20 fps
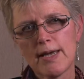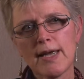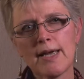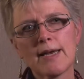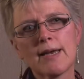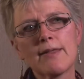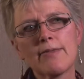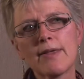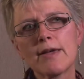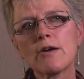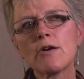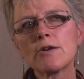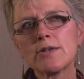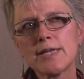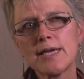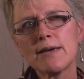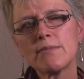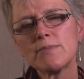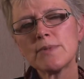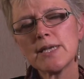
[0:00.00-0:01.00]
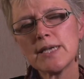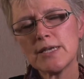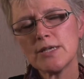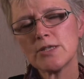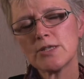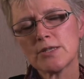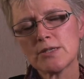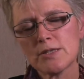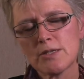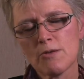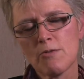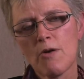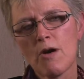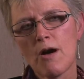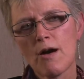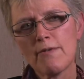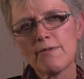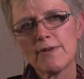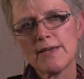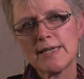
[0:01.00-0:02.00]
And I think our temptation so
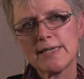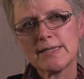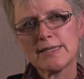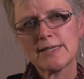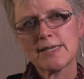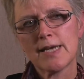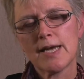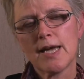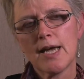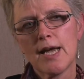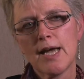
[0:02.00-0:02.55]
often is